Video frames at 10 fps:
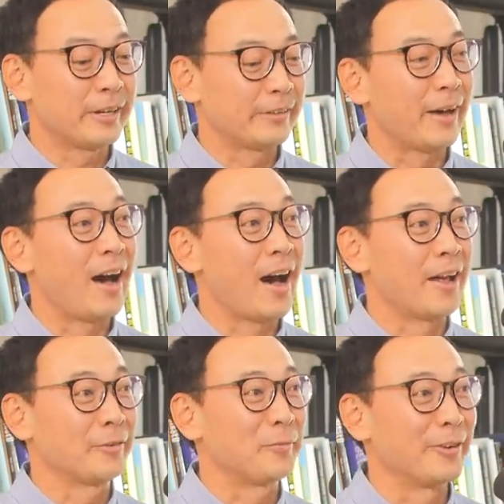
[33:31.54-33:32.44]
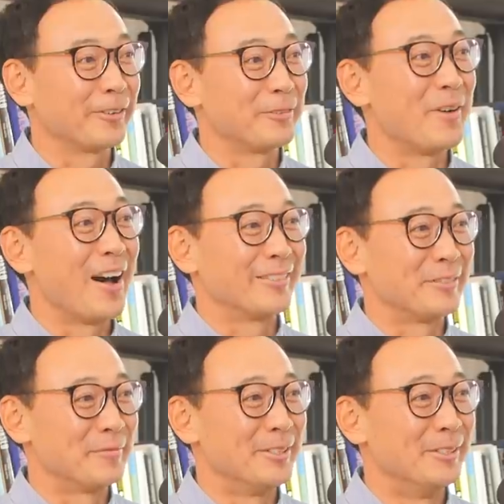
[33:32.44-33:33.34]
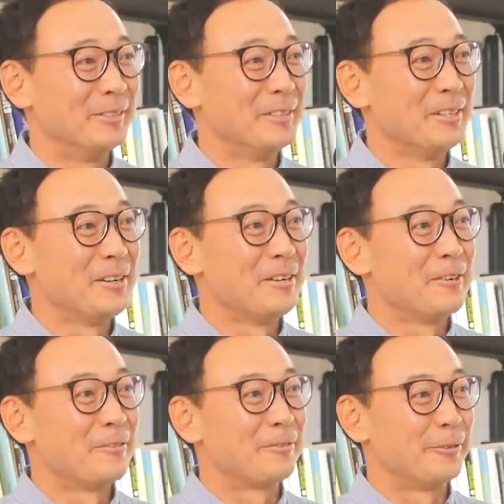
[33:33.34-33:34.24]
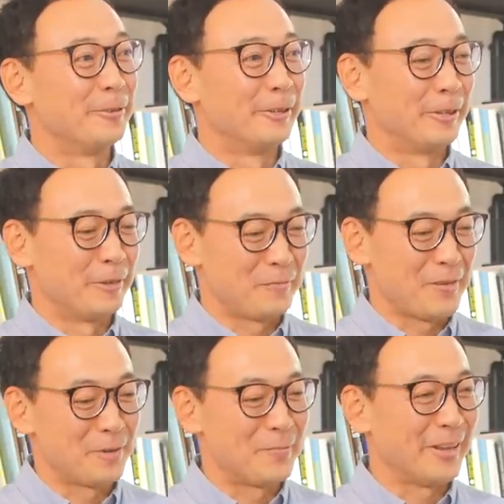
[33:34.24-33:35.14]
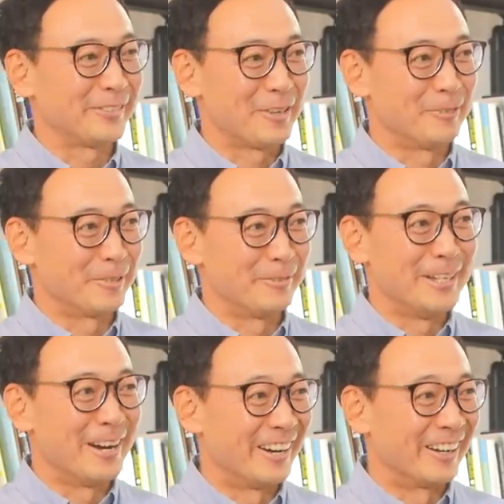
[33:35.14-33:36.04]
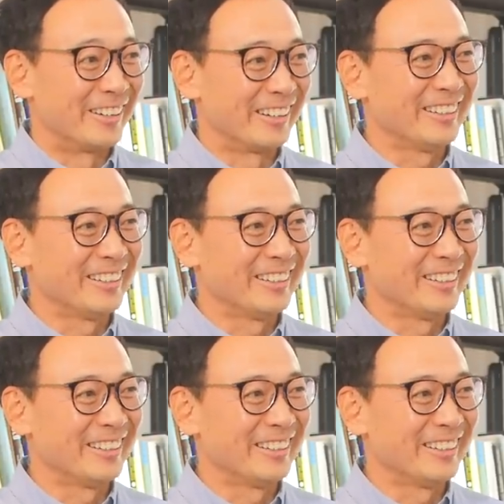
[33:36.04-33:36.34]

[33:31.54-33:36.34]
we're trying to get the hottest person possible. Yeah. For you know, based on where we are,